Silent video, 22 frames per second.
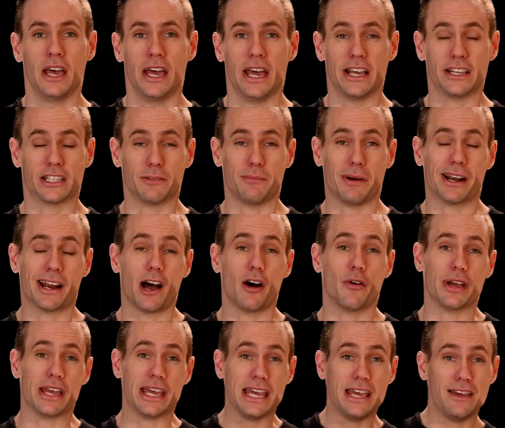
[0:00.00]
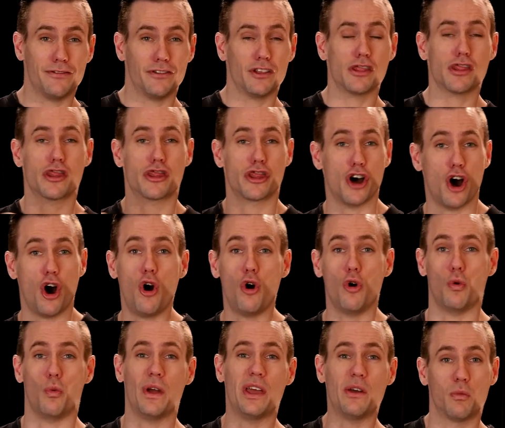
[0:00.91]
is about how even
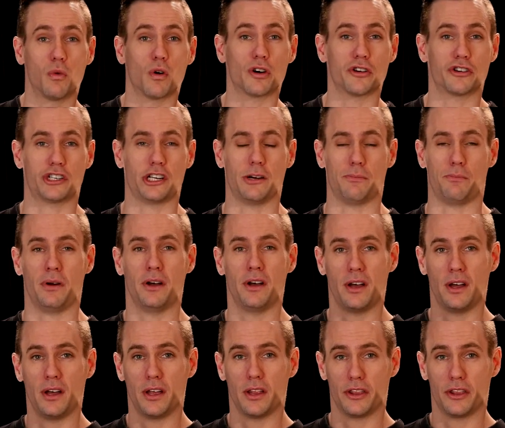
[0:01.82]
though we worship